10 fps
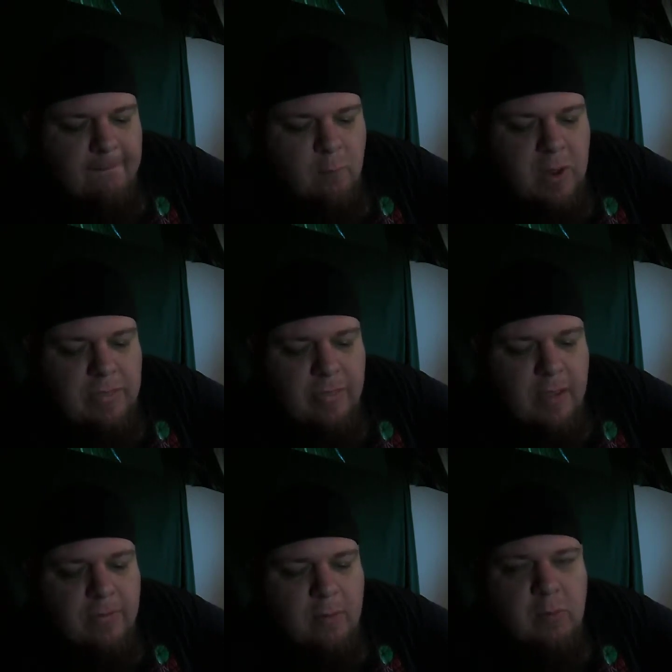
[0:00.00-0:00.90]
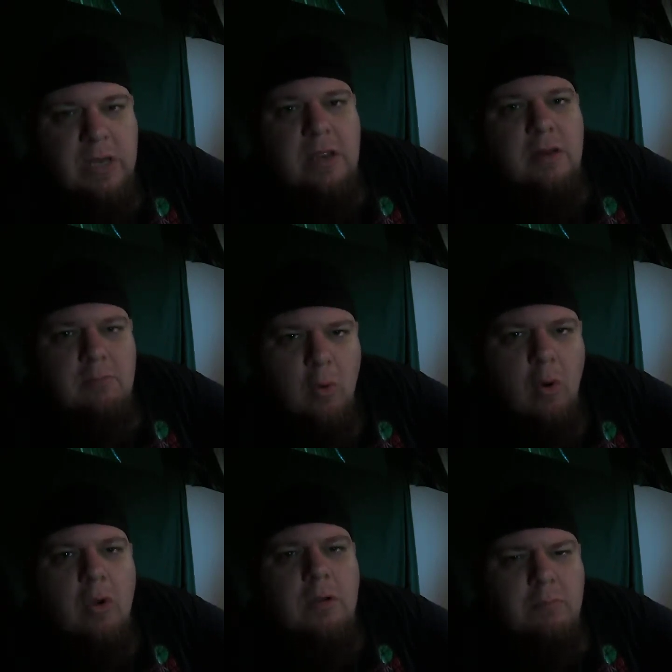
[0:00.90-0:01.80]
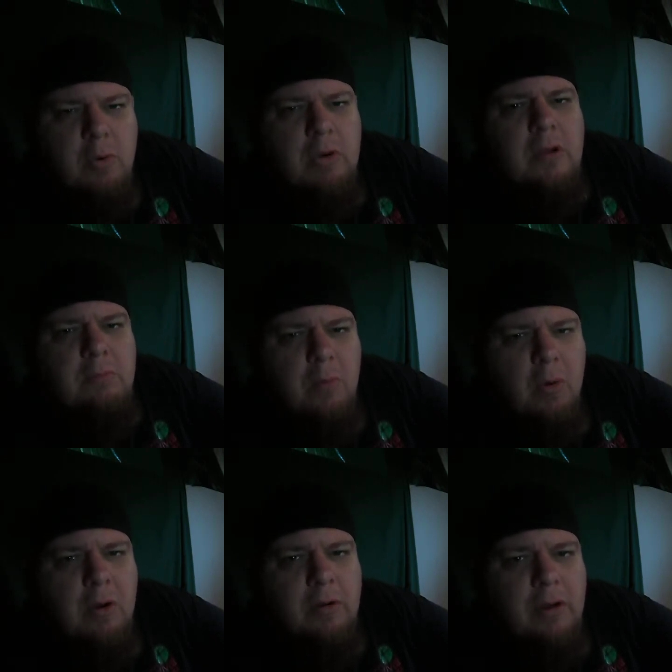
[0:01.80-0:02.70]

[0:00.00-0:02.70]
we think that we need more and more and more.